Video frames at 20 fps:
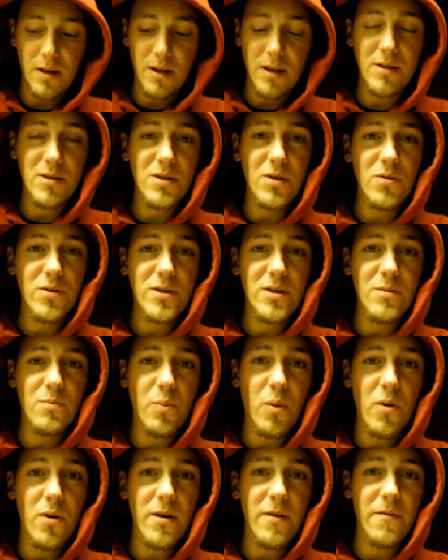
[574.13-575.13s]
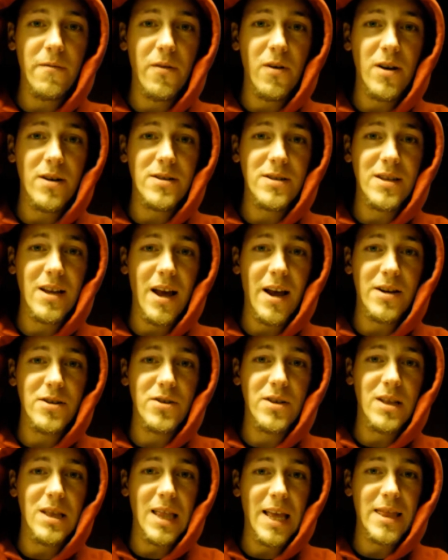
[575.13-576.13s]
And so it's important for us to
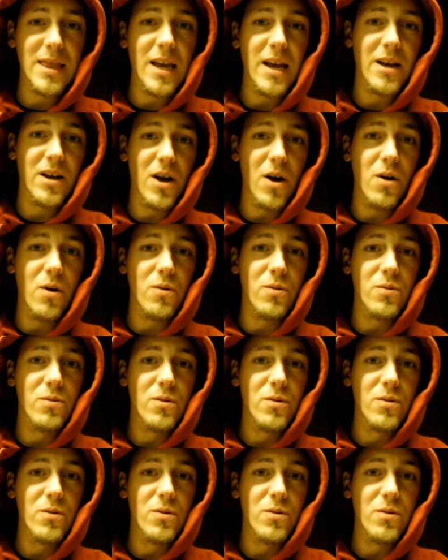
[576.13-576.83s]
actually let that go,